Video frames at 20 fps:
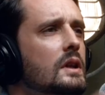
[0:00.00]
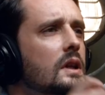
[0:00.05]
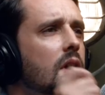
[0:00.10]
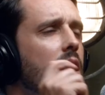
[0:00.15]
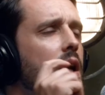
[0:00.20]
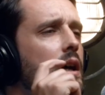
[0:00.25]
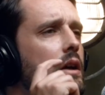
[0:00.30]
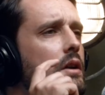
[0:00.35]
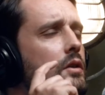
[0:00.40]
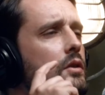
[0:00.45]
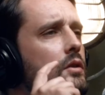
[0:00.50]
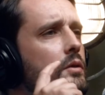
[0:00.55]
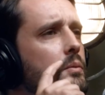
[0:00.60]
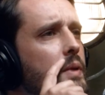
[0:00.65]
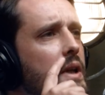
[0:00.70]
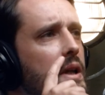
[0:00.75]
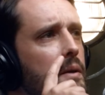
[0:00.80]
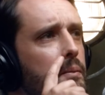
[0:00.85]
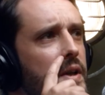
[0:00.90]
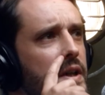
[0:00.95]
Yeah, it could
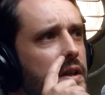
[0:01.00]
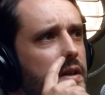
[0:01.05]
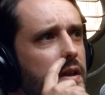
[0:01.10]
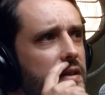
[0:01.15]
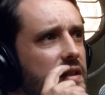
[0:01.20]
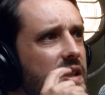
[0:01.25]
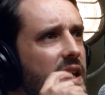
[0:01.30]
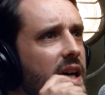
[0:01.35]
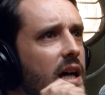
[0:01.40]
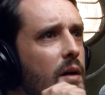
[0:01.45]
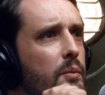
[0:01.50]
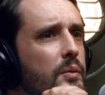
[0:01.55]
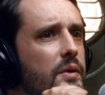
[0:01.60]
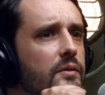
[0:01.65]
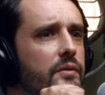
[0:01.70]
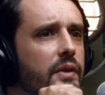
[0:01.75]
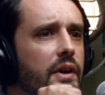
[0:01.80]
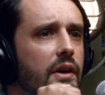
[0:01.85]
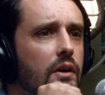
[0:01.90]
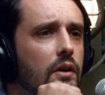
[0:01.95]
be, but it doesn't happen
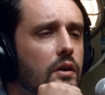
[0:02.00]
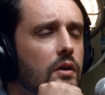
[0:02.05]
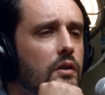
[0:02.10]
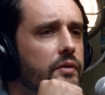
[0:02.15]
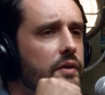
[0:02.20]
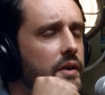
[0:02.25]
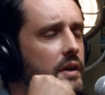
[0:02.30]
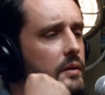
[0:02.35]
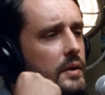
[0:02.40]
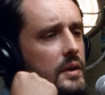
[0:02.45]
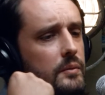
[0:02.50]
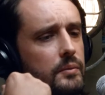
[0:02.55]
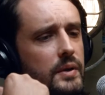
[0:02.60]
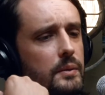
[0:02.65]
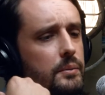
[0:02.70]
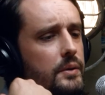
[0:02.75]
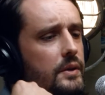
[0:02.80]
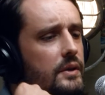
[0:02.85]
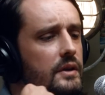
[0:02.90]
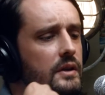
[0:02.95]
very often. I mean,
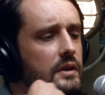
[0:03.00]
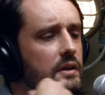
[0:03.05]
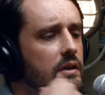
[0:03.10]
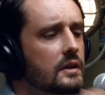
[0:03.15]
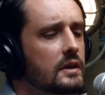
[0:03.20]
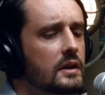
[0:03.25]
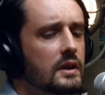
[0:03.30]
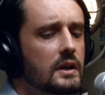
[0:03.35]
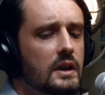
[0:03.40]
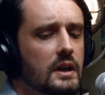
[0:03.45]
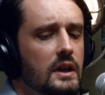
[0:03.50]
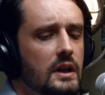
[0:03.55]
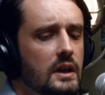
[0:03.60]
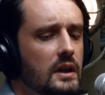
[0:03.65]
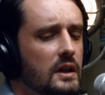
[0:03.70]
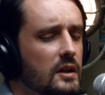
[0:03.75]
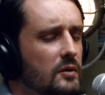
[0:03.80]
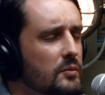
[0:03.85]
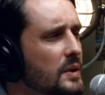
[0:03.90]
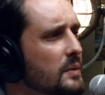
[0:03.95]
people in
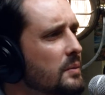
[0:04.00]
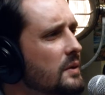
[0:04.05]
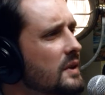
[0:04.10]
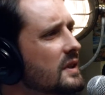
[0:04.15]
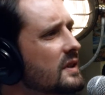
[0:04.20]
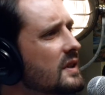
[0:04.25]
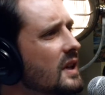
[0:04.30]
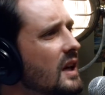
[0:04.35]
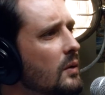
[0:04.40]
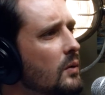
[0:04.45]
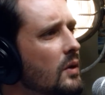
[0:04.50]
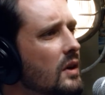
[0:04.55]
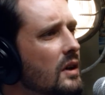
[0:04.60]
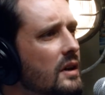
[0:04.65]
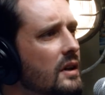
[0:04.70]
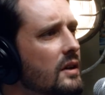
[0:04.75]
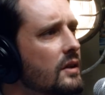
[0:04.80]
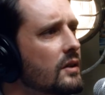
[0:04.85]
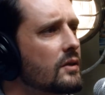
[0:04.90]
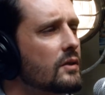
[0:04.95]
Taiwan,
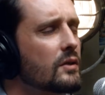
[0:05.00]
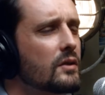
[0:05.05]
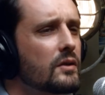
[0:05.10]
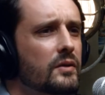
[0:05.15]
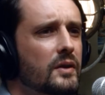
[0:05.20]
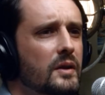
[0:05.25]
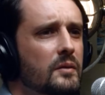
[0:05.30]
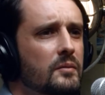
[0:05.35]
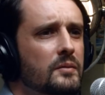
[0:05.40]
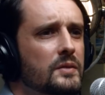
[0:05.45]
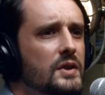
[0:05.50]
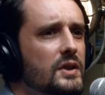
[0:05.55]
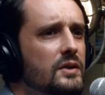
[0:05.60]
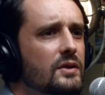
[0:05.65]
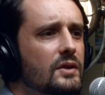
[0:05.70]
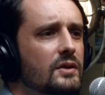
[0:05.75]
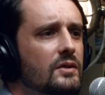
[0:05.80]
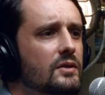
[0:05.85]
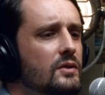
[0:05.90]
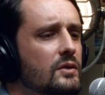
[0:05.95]
I don't know if I'm just
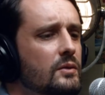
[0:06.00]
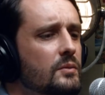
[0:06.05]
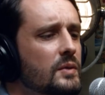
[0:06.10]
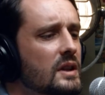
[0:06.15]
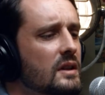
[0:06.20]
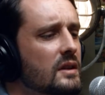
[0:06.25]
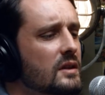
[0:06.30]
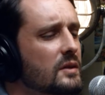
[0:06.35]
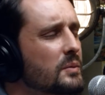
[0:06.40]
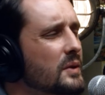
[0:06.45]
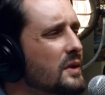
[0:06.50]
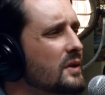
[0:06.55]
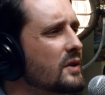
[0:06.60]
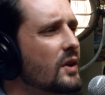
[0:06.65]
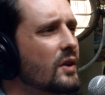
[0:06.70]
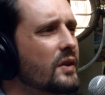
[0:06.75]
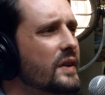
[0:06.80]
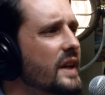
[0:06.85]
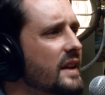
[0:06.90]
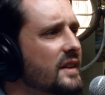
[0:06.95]
assuming this, but
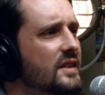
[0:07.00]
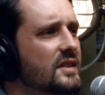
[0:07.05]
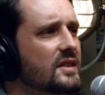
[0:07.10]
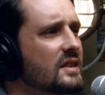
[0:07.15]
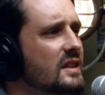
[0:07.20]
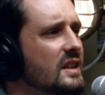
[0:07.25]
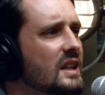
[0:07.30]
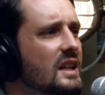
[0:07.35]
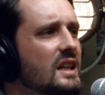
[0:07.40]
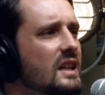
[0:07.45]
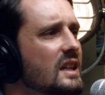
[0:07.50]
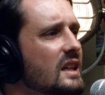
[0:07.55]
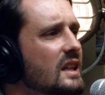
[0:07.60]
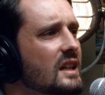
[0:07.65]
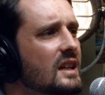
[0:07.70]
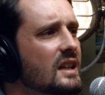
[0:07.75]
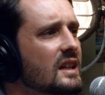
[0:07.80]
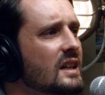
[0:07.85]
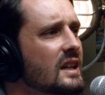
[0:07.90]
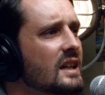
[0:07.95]
not that
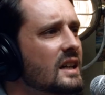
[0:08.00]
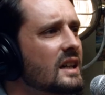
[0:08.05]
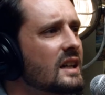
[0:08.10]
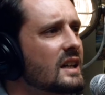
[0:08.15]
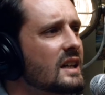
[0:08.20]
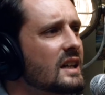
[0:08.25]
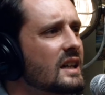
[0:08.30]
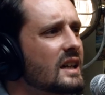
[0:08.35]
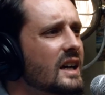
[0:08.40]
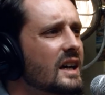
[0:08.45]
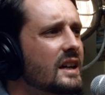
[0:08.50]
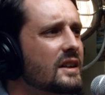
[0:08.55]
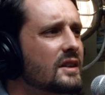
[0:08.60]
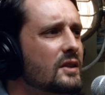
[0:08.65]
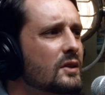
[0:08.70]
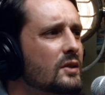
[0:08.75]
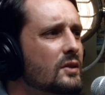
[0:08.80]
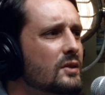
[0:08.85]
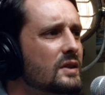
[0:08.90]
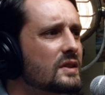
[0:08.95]
sneaky. I don't
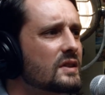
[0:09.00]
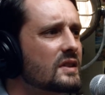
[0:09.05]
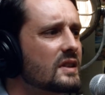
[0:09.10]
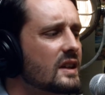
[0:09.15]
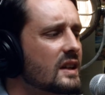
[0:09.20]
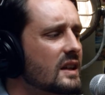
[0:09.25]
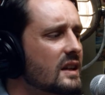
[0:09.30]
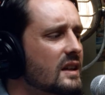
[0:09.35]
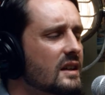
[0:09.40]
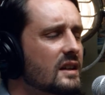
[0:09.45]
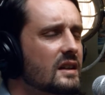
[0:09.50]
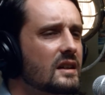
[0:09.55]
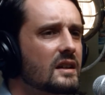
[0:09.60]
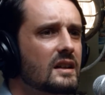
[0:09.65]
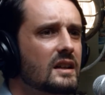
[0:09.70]
know. It's like